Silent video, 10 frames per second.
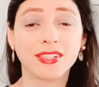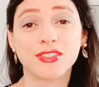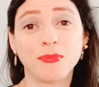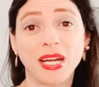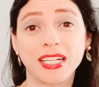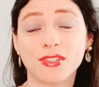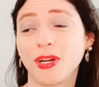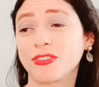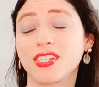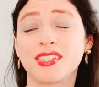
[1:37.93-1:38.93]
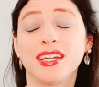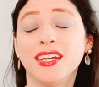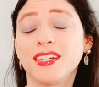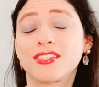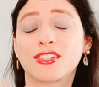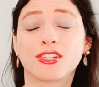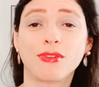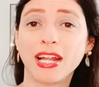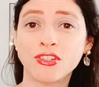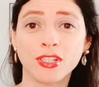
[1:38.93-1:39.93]
So might as well just
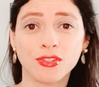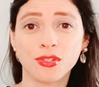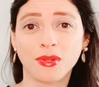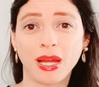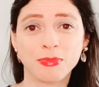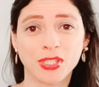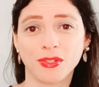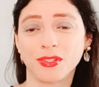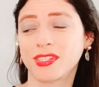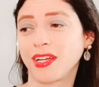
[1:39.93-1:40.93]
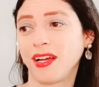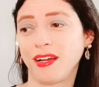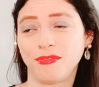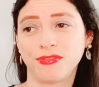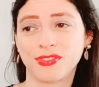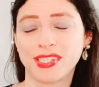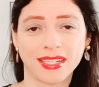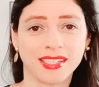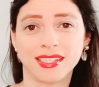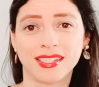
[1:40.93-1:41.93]
scratch the two episodes of
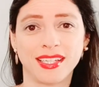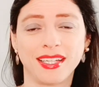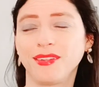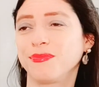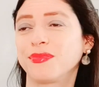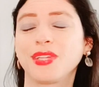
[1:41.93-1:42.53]
Sex and the City.